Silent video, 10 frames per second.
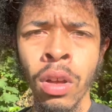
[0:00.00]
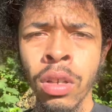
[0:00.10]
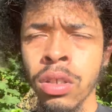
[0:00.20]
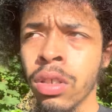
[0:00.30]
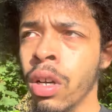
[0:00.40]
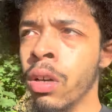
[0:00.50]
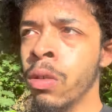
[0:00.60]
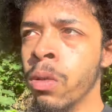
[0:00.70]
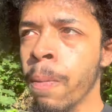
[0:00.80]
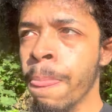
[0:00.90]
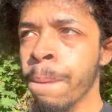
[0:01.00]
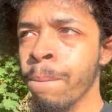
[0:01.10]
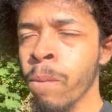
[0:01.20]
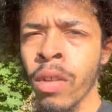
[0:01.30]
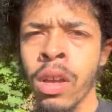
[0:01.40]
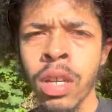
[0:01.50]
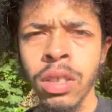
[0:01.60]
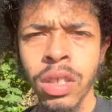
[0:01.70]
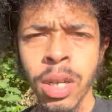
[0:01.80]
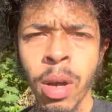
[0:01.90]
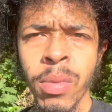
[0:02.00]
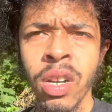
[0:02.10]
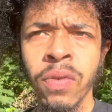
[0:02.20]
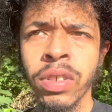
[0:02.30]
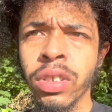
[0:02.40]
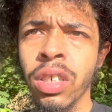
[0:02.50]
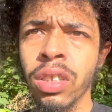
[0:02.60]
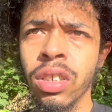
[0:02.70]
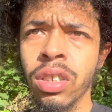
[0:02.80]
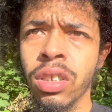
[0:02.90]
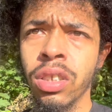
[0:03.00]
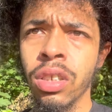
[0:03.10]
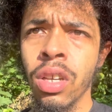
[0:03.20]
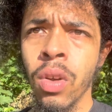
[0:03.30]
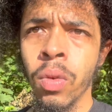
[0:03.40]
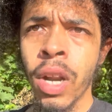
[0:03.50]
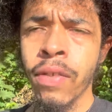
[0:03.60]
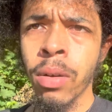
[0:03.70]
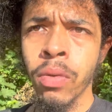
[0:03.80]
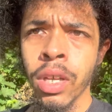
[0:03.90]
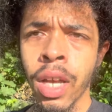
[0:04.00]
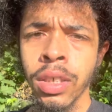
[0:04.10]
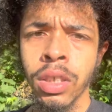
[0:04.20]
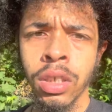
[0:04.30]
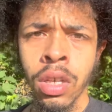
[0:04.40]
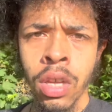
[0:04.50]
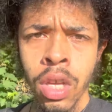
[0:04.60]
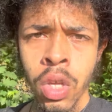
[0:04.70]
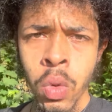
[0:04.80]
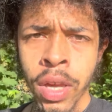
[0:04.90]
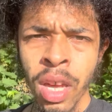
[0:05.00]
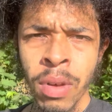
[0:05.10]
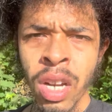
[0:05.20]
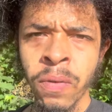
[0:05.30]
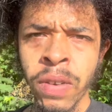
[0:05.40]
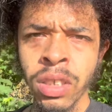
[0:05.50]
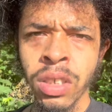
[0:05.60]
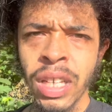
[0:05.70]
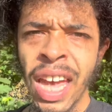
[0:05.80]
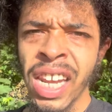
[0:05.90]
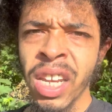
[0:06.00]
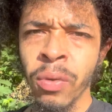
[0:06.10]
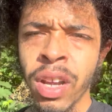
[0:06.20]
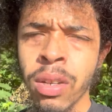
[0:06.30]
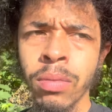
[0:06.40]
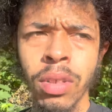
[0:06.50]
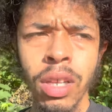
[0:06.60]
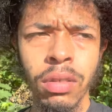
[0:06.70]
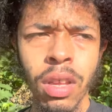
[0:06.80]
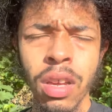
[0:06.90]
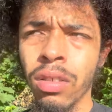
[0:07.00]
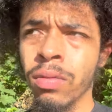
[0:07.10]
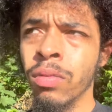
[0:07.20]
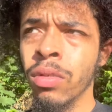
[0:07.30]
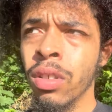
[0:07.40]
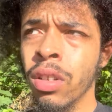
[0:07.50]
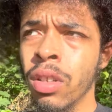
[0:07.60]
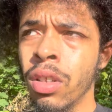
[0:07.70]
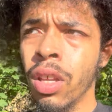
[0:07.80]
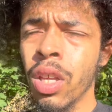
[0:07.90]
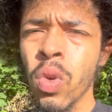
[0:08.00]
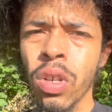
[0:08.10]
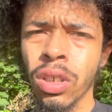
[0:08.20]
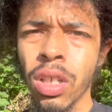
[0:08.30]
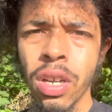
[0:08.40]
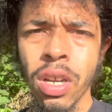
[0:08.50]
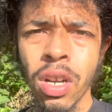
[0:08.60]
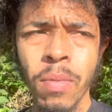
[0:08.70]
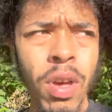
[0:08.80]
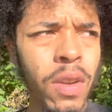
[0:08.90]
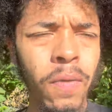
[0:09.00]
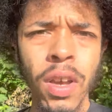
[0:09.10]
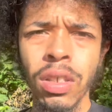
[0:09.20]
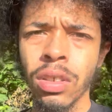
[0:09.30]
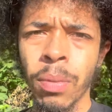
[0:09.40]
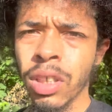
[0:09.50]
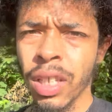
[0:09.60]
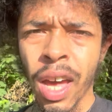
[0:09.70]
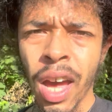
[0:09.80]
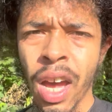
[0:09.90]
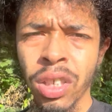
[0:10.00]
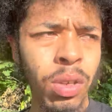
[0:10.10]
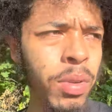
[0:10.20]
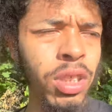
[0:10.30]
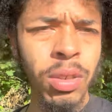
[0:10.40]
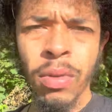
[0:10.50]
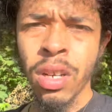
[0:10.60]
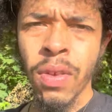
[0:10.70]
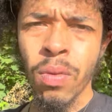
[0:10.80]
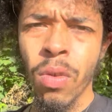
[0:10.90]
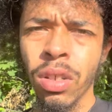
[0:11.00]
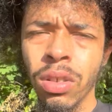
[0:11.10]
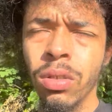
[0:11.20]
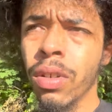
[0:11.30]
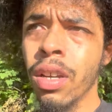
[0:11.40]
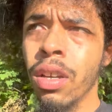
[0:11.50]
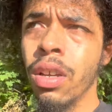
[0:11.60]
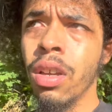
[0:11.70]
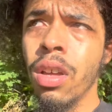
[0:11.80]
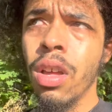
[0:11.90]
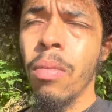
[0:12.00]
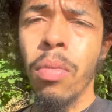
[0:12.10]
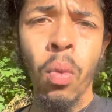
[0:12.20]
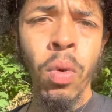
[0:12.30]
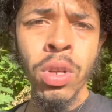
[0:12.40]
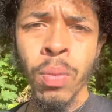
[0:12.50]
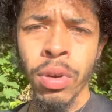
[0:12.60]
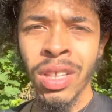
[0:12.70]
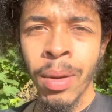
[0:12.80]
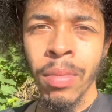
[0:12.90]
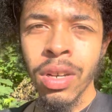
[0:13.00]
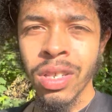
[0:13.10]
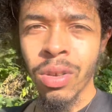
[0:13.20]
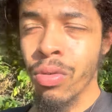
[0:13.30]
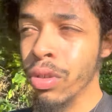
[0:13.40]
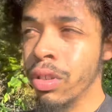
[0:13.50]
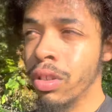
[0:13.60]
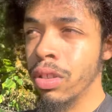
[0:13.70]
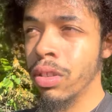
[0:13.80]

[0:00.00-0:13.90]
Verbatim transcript: so here's the thing about manifestation is what i've come to realize is you can't manifest just any random like thing like you could sit here and manifest a bunch of cash or a bunch of money if you want to right but what are you putting that money towards